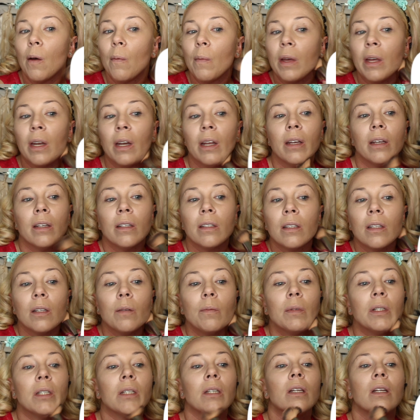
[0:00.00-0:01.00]
It is
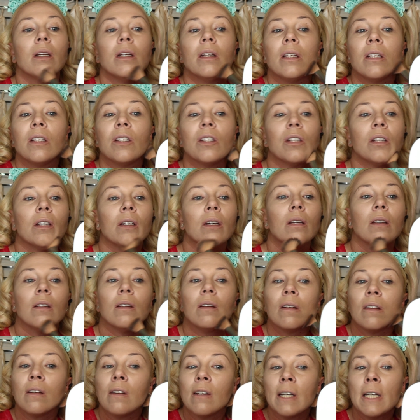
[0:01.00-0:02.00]
limited
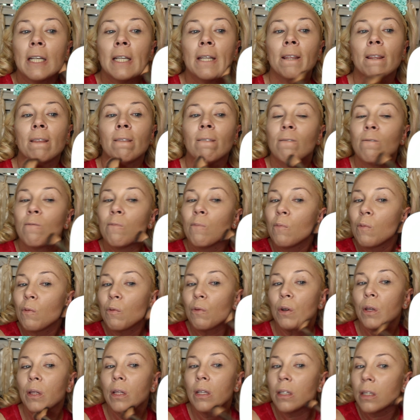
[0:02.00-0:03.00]
edition
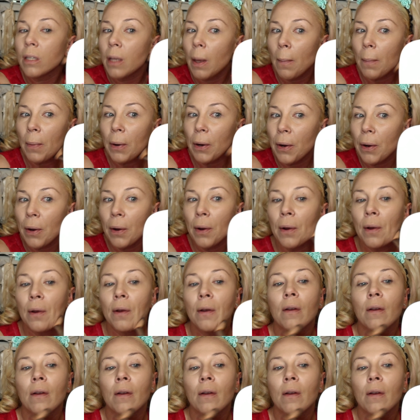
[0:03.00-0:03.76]
for the summer.